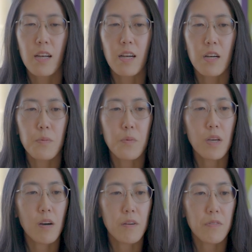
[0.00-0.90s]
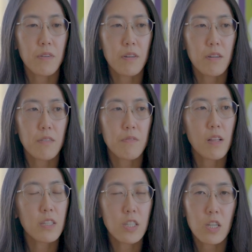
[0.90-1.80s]
Um, we offer
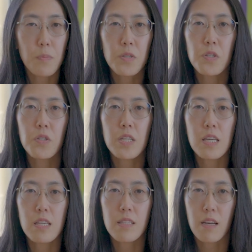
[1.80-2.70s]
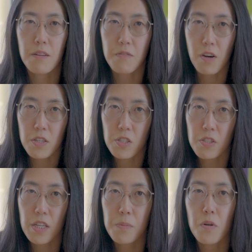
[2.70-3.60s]
volunteer opportunities and
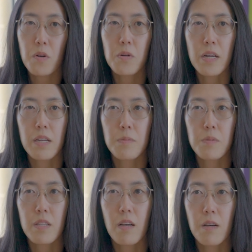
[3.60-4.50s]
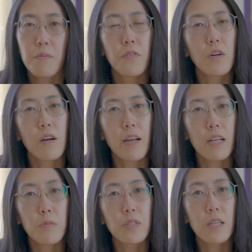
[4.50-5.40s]
fostering programs um, for our
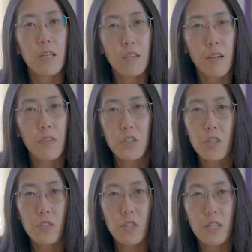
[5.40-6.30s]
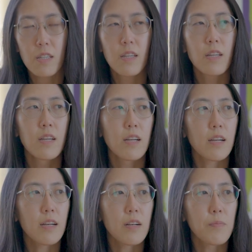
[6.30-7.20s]
animals here at the shelter.
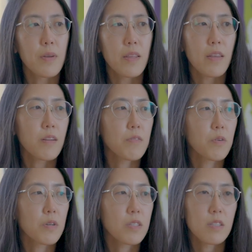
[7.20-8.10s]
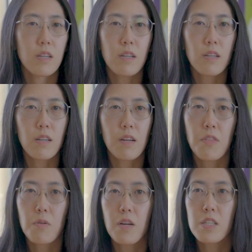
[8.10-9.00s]
Um, and then, of course, uh,
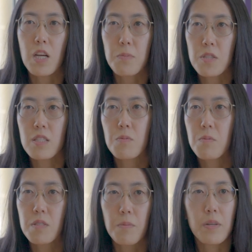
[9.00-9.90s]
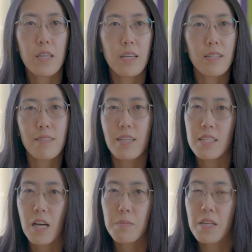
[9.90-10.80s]
through our adoptions, somebody can
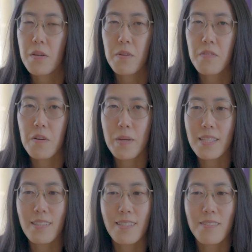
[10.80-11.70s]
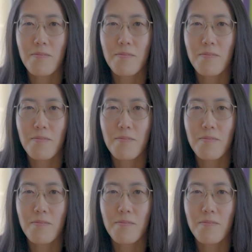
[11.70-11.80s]
adopt any one of our pets